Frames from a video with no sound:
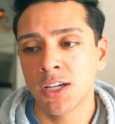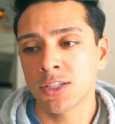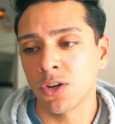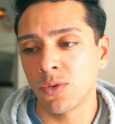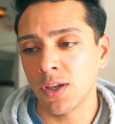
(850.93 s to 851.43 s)

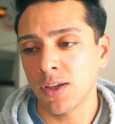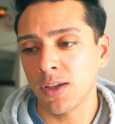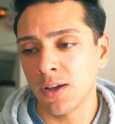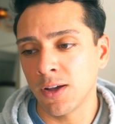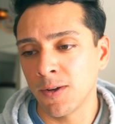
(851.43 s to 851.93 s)
So
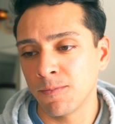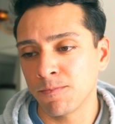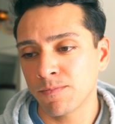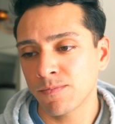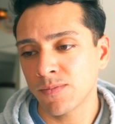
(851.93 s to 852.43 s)

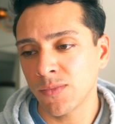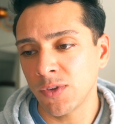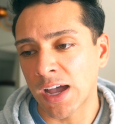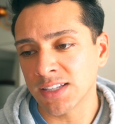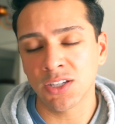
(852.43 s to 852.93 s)

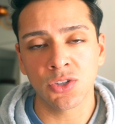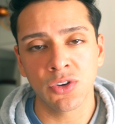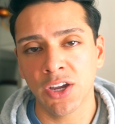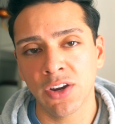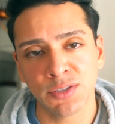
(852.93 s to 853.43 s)
I say
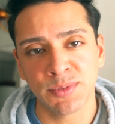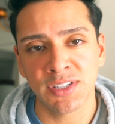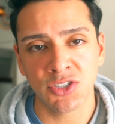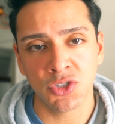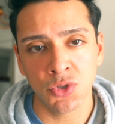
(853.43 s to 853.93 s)
don't get your expectation